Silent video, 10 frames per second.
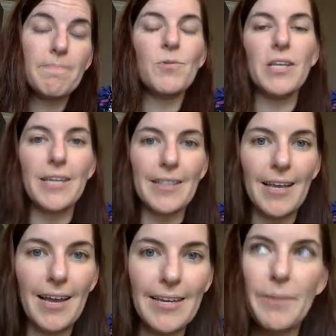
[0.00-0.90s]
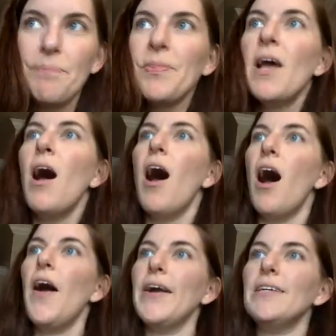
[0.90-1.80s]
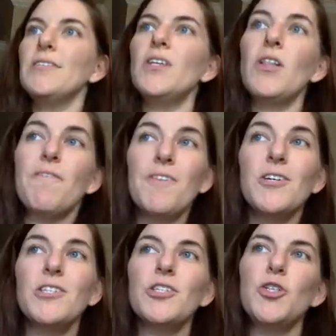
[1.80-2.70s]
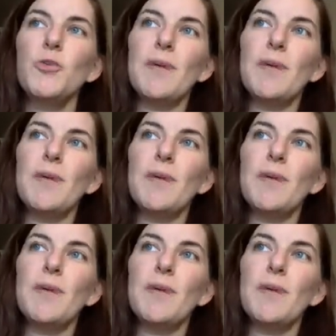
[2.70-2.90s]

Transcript: Well, you get the idea. All right, so the first 2